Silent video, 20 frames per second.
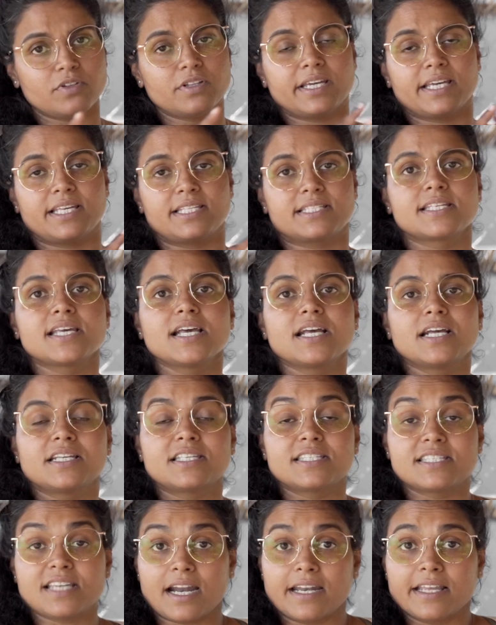is
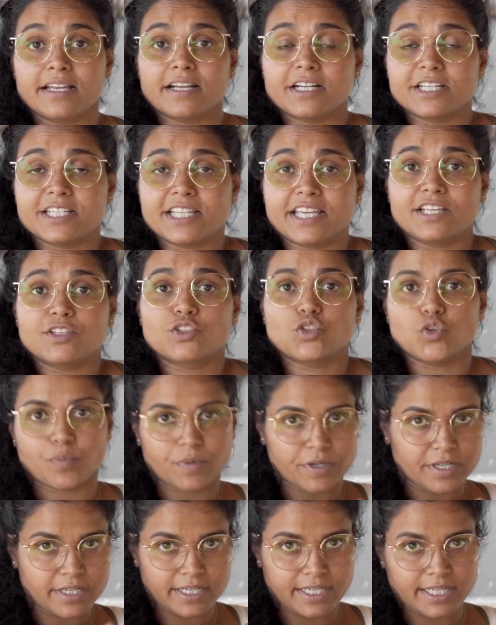starting our day
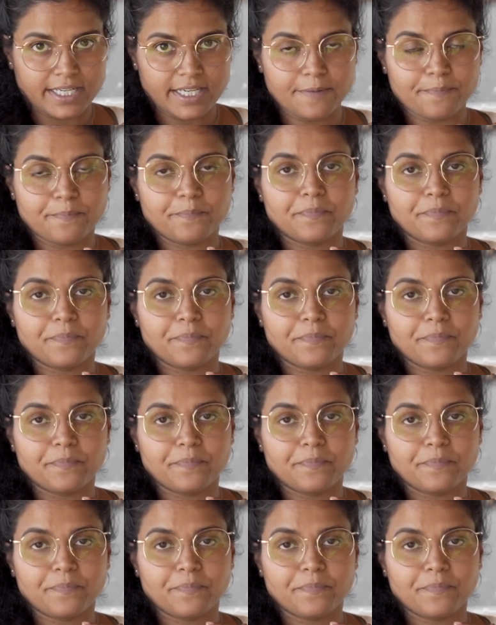super early